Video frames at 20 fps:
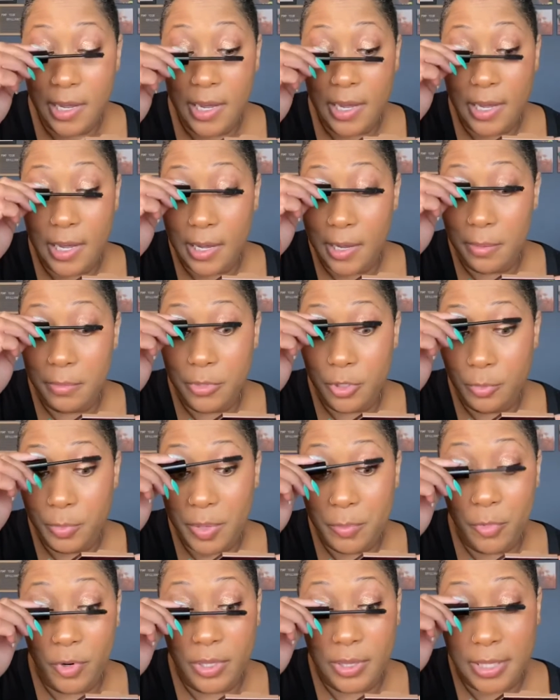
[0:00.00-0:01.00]
a little bit
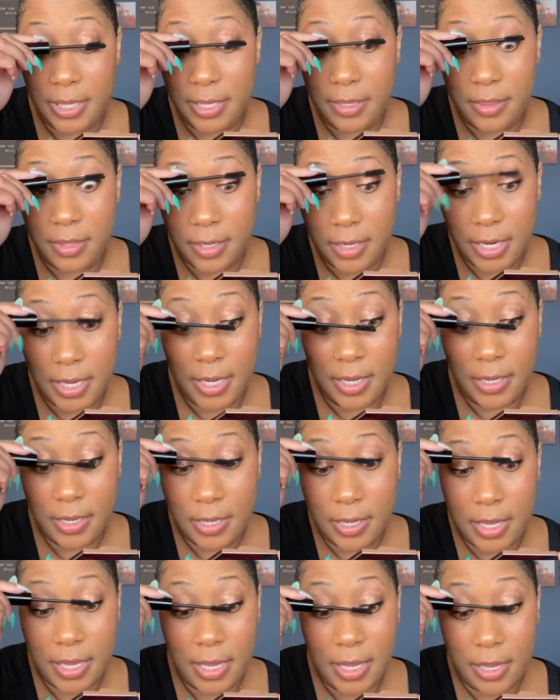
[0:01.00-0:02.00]
more lengthening
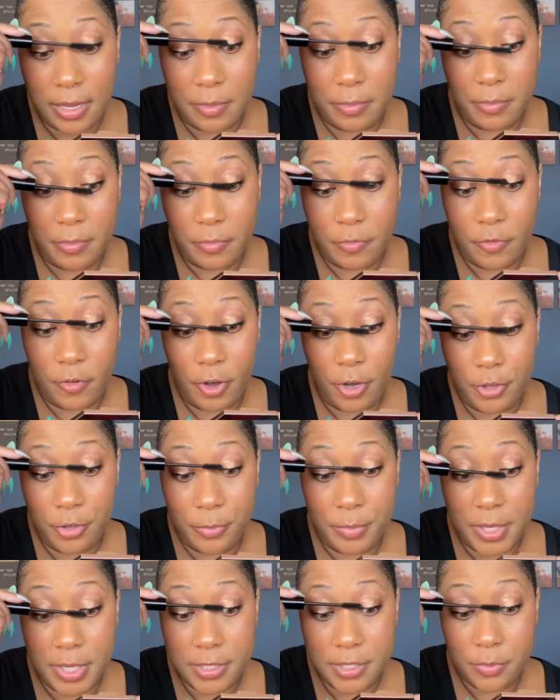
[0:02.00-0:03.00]
and
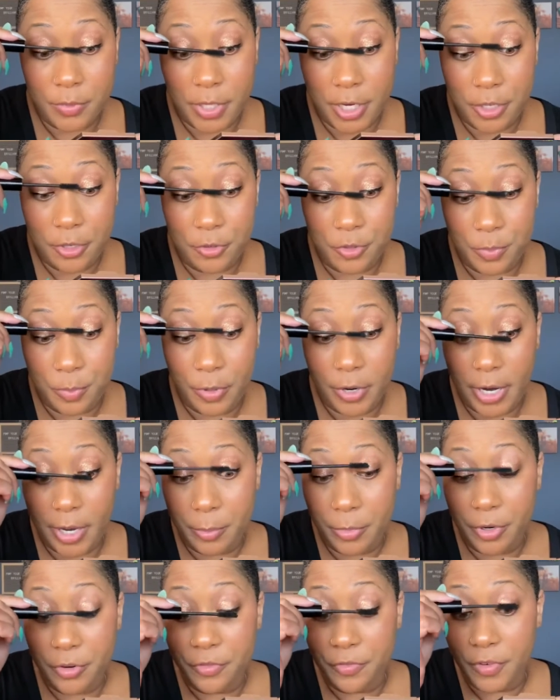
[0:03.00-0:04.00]
voluminous when I use
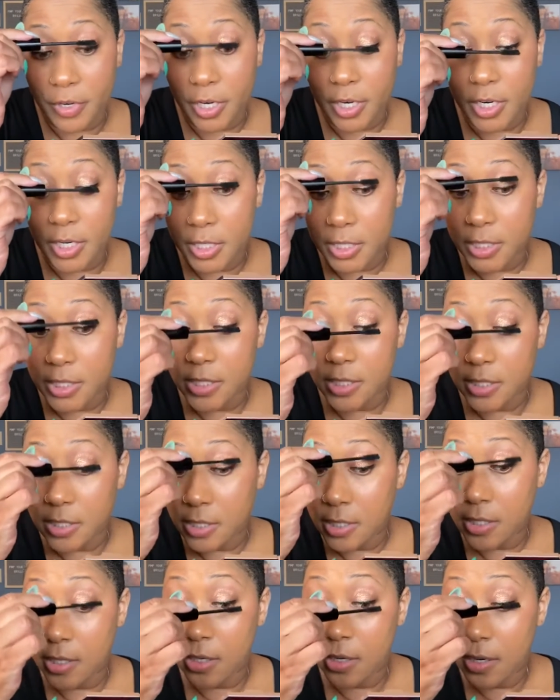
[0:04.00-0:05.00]
primer first.
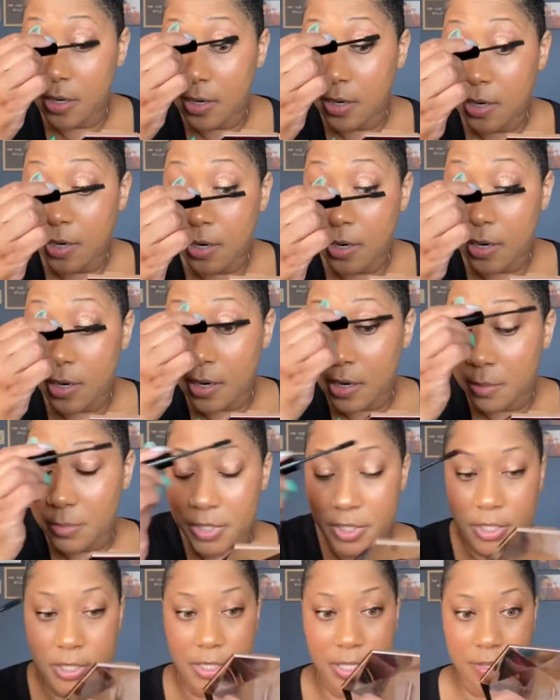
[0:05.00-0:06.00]
It
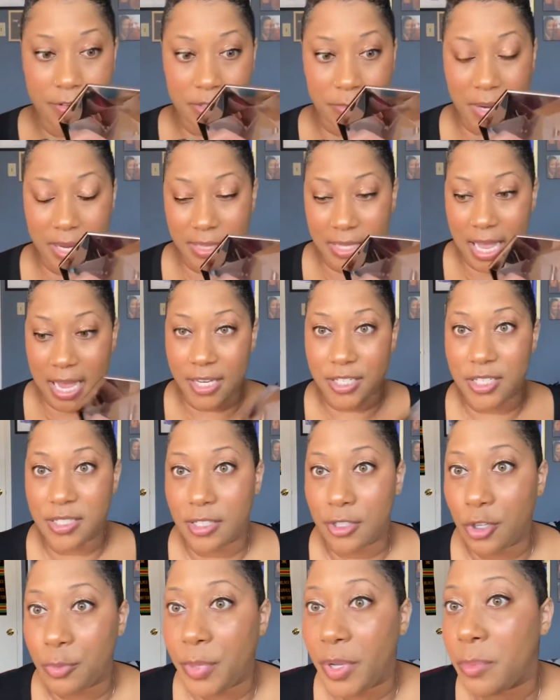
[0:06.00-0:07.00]
just gives my lashes a
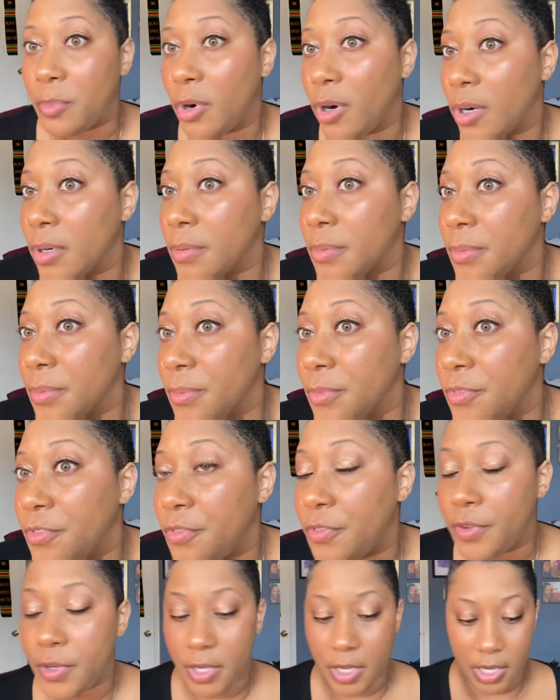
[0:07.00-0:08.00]
little bit more
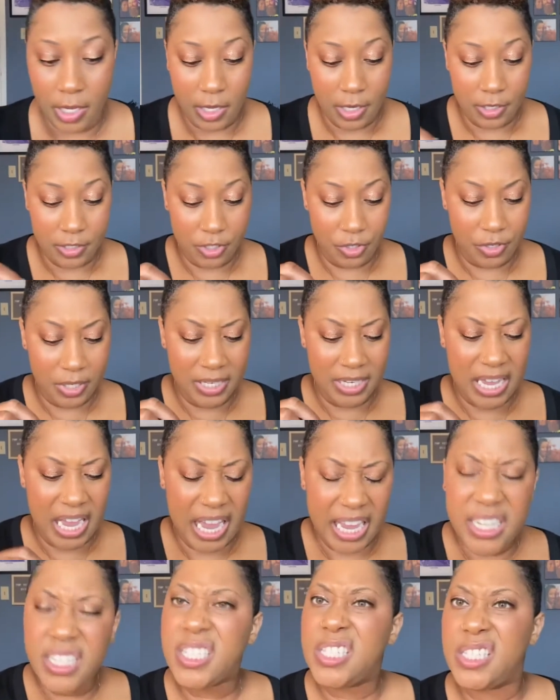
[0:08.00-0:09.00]
oomph. So you can
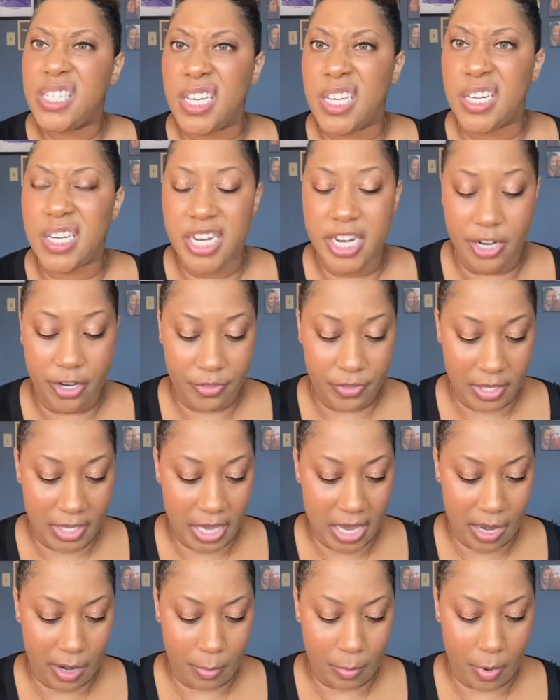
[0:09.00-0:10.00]
kind of see it here in the
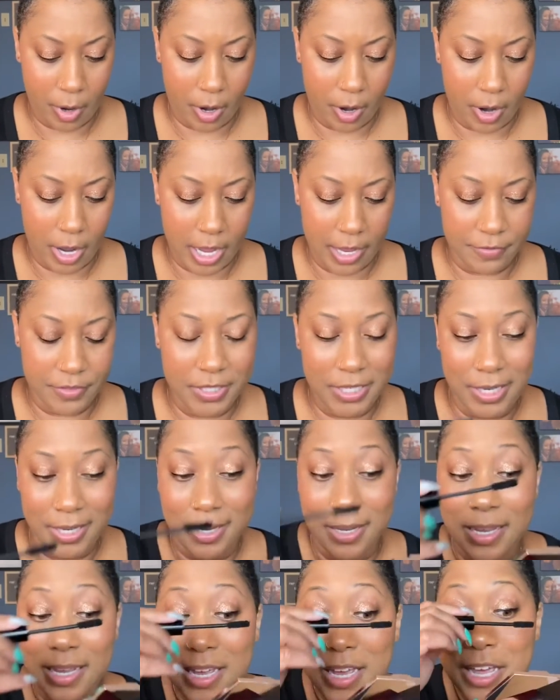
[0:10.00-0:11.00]
camera. I'll have to
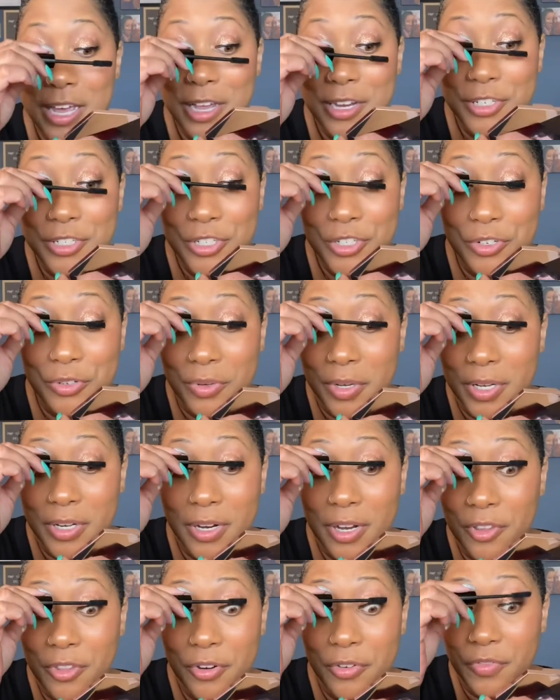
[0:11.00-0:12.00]
do
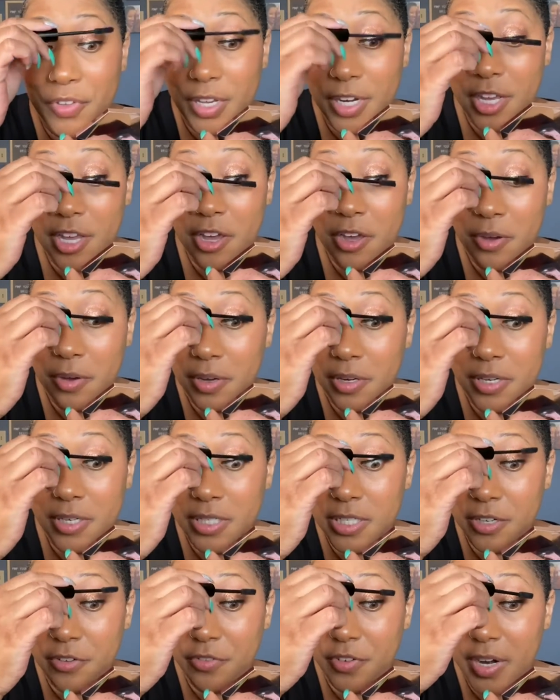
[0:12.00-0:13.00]
another video on a
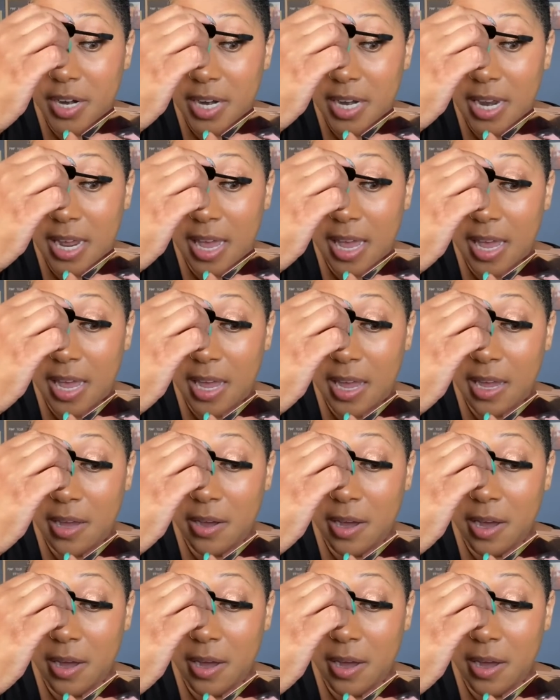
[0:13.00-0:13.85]
different day